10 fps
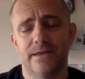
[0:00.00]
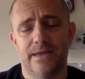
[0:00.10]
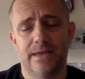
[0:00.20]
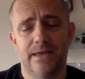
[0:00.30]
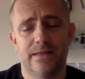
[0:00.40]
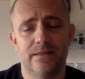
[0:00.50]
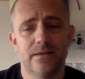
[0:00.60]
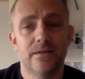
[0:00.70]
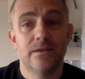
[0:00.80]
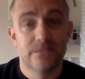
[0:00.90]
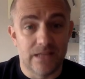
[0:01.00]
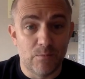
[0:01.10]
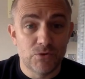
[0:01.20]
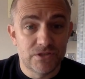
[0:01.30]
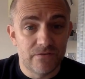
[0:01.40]
And there's a
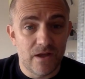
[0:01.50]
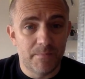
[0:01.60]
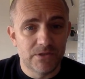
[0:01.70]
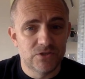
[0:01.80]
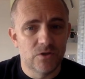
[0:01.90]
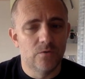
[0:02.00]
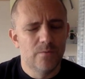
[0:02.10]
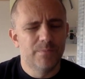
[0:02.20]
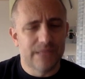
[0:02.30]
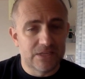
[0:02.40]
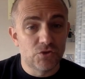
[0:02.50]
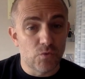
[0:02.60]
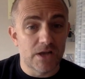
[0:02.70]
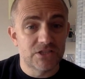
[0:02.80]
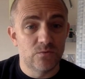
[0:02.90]
lot more stuff coming. So, but that's the
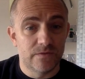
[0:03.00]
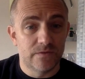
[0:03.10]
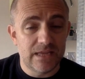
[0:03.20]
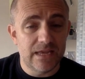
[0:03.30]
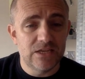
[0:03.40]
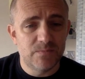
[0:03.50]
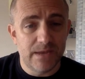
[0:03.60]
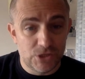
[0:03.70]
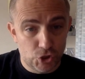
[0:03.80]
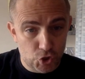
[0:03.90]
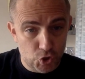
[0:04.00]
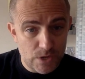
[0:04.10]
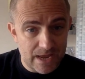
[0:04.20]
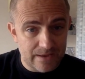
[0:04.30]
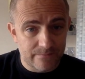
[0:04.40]
roster move that the Yankees made
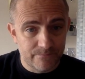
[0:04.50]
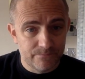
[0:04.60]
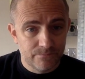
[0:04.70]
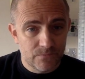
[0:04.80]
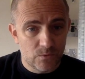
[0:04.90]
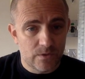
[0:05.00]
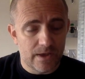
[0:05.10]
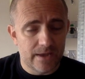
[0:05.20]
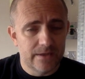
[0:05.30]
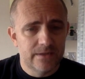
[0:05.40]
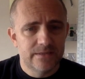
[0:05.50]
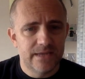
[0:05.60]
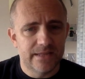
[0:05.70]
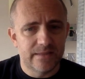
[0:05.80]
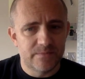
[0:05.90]
today, okay, to
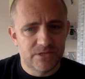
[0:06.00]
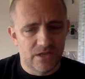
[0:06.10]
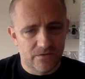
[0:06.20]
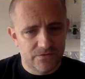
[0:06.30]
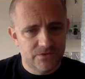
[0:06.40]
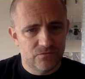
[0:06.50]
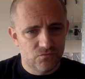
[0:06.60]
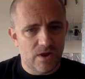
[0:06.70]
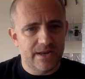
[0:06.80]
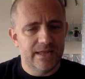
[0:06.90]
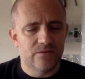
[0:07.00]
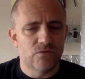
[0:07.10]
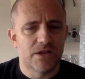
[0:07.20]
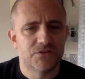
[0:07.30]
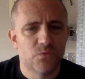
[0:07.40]
get themselves right again
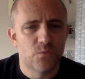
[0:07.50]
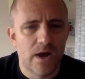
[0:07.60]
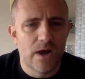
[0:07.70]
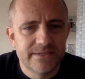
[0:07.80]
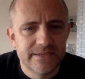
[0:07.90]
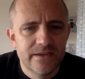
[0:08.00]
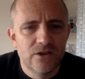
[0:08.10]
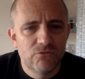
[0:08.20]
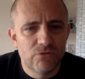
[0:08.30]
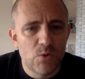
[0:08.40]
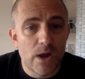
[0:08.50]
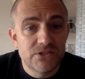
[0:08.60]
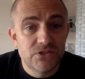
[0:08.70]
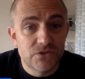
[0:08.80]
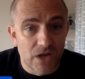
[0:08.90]
roster-wise. Greg
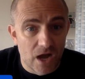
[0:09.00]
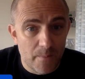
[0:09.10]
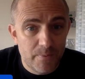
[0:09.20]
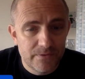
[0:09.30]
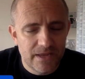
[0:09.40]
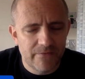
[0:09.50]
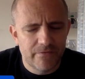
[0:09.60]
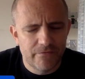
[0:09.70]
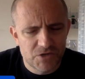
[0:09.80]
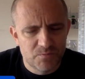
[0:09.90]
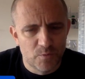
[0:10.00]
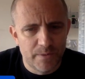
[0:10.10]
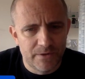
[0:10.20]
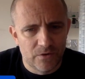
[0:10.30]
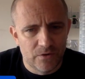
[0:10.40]
Weisert's up. They have a fresh
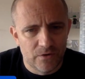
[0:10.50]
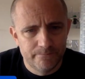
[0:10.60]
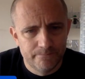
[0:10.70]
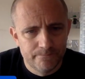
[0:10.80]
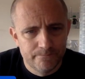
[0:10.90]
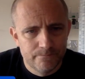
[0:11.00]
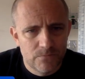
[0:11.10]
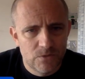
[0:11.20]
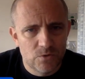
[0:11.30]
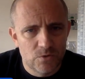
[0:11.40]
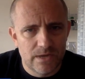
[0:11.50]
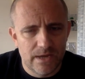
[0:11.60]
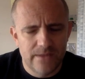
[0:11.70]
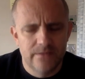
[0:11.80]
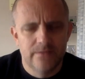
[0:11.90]
bullpen arm,
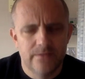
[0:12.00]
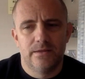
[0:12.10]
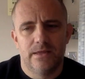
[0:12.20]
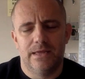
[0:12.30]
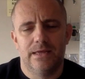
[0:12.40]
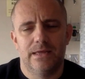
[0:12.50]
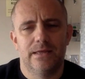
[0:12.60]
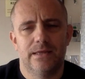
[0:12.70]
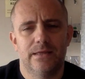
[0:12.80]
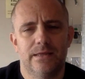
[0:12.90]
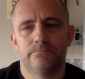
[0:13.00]
okay? And,